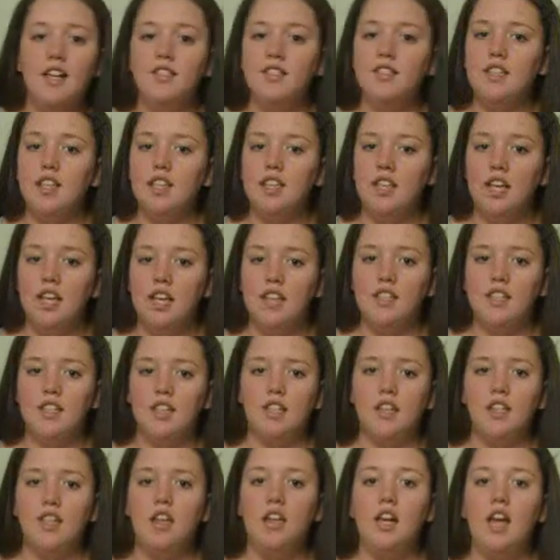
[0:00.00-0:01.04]
of skin
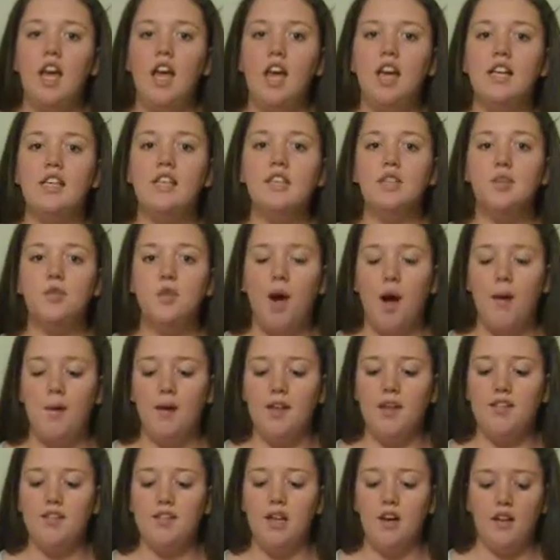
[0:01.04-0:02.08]
cancer is
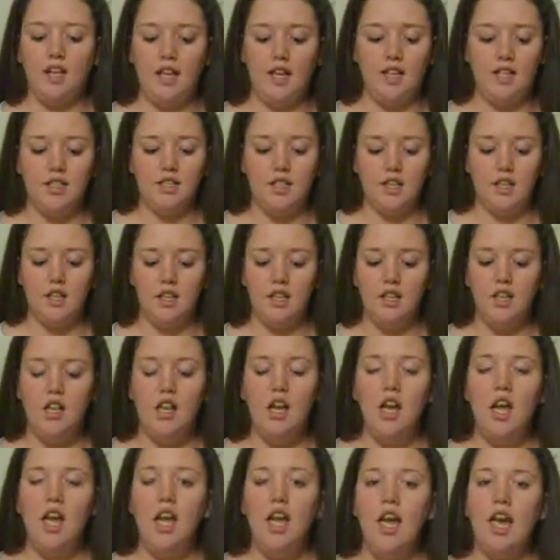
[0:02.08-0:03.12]
squamous cell cancer.
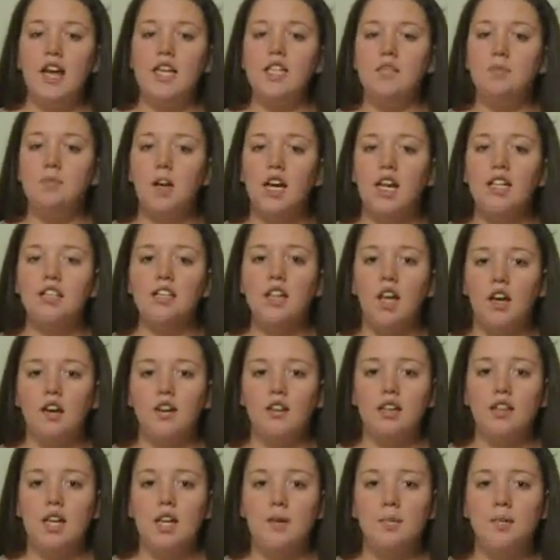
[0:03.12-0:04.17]
It spreads
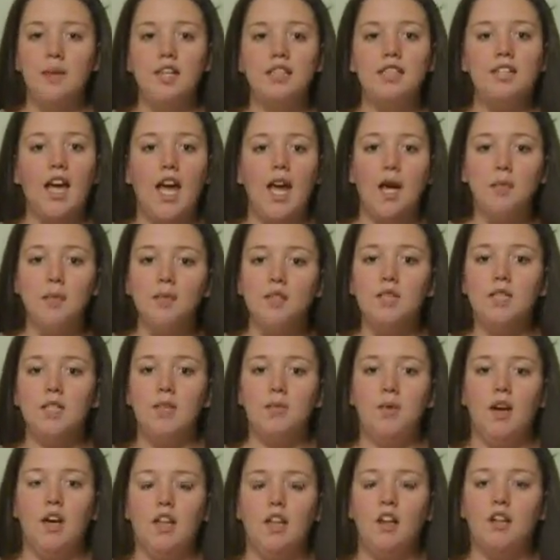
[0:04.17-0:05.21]
locally, but is able to
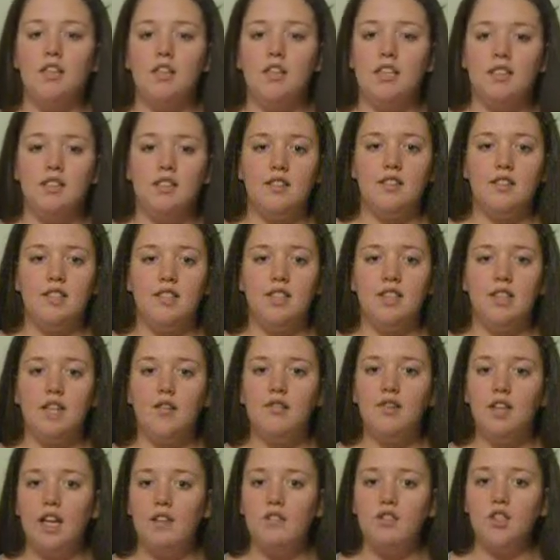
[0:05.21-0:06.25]
spread long distances
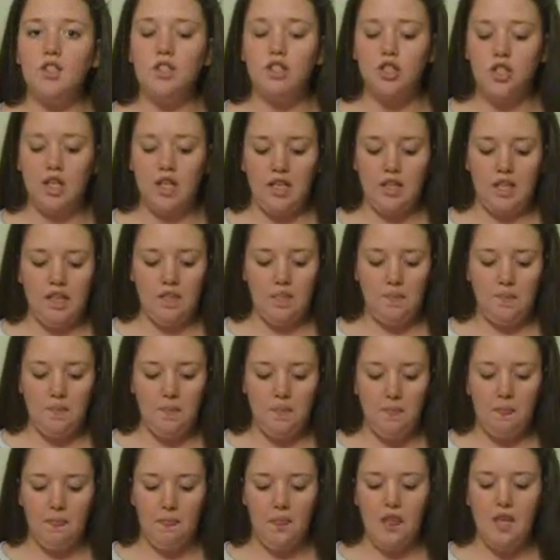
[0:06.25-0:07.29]
if left untreated.
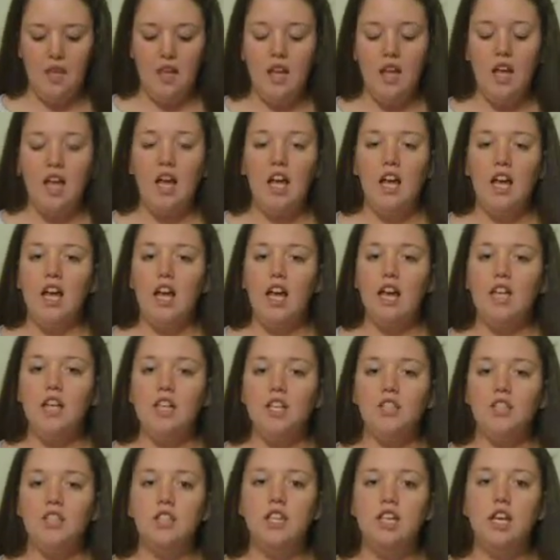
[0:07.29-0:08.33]
It
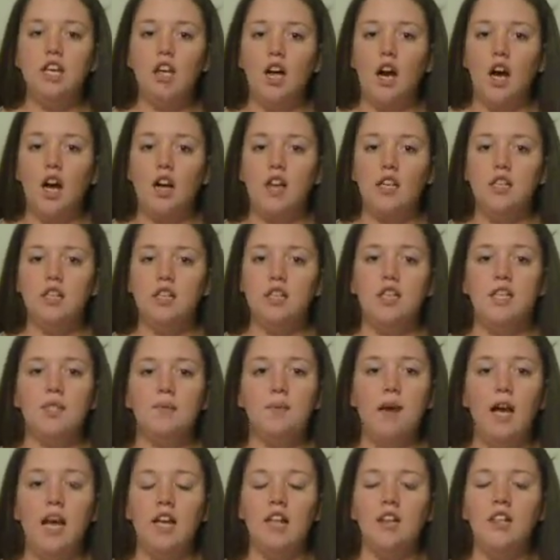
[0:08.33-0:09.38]
usually occurs as
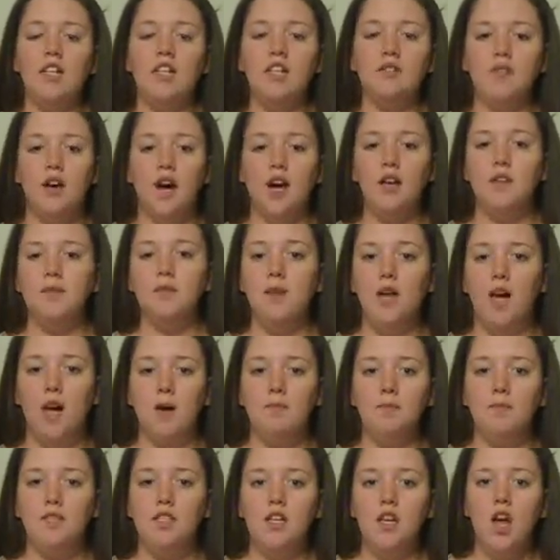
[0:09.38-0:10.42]
painless firm
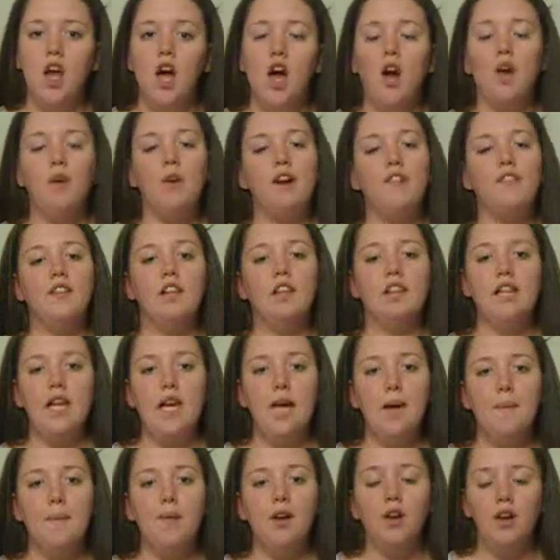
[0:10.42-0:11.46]
lumps around the
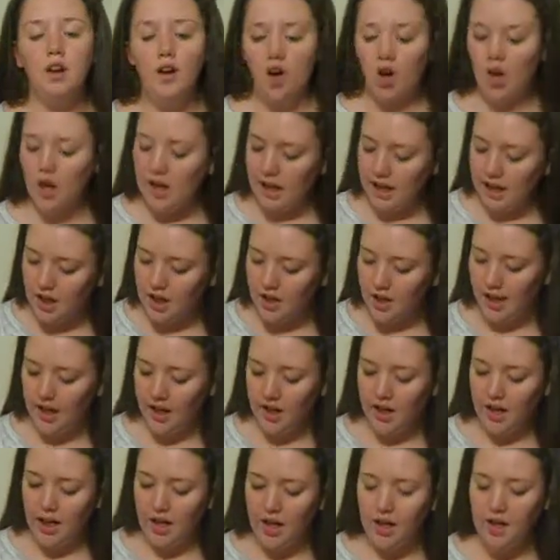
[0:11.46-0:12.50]
lip or ear
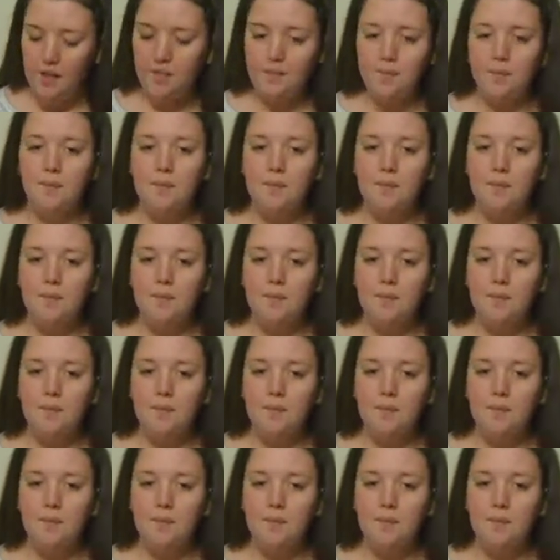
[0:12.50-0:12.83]
area,